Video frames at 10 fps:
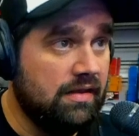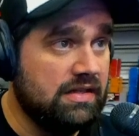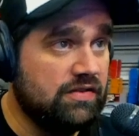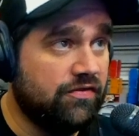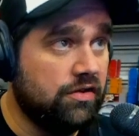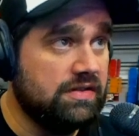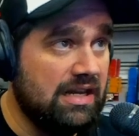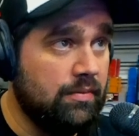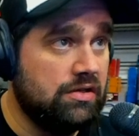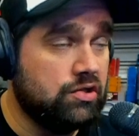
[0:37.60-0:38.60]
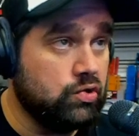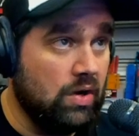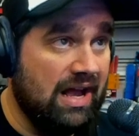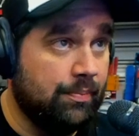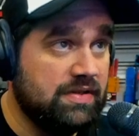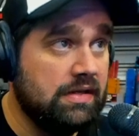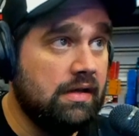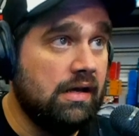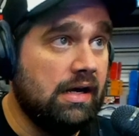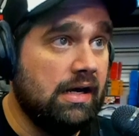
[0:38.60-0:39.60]
This first image dropped
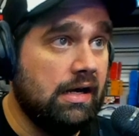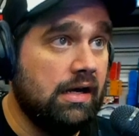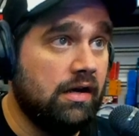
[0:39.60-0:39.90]
uh,